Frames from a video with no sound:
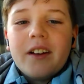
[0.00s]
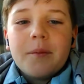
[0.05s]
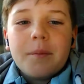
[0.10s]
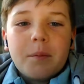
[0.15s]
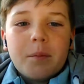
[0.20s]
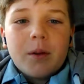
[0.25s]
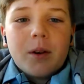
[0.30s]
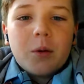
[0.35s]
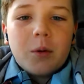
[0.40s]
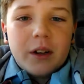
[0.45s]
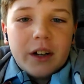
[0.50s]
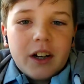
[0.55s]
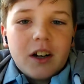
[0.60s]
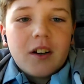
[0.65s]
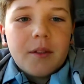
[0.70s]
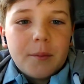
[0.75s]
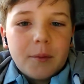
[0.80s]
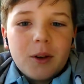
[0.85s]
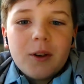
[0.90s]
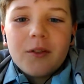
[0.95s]
but we are
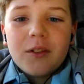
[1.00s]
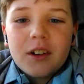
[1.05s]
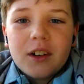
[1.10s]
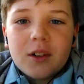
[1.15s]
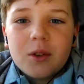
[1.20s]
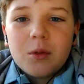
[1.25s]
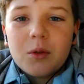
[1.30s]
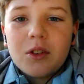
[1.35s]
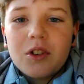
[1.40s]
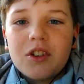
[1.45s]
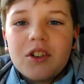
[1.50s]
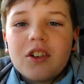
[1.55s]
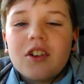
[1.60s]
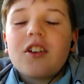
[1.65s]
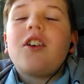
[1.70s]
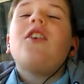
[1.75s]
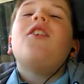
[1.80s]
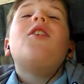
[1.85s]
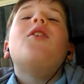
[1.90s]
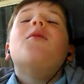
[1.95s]
moving towards the.
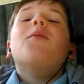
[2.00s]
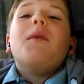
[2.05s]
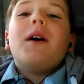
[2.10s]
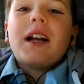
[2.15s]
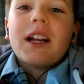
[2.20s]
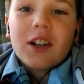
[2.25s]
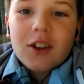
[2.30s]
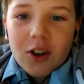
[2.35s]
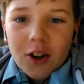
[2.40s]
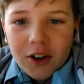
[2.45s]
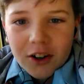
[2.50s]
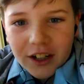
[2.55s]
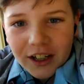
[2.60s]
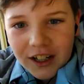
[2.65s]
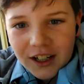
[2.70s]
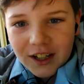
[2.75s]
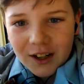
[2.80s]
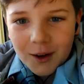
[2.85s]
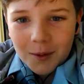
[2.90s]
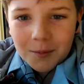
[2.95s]
Oh my God! Here
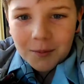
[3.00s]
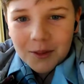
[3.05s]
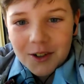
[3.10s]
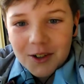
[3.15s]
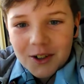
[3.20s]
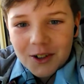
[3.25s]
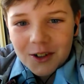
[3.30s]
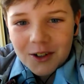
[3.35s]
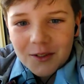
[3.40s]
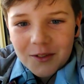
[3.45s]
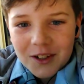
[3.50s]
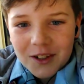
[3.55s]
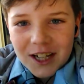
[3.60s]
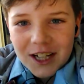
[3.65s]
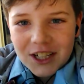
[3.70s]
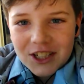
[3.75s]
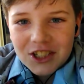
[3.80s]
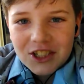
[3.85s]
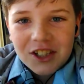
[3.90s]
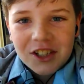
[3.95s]
comes the
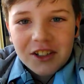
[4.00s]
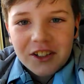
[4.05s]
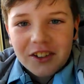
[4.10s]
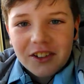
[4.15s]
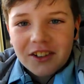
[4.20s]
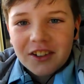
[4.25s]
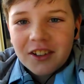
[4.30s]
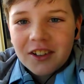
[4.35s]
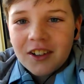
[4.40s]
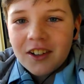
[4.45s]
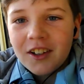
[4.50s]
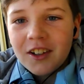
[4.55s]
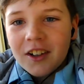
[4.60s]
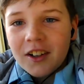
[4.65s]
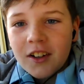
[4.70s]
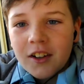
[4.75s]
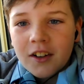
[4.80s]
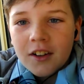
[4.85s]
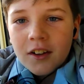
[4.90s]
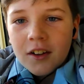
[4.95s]
notifications.
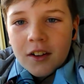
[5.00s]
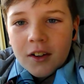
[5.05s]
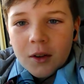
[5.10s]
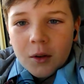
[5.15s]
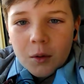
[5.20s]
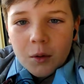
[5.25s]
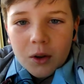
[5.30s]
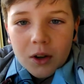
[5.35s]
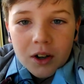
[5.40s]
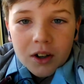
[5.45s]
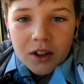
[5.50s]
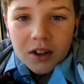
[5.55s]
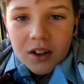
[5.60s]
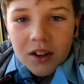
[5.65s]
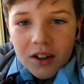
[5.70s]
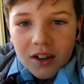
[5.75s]
What?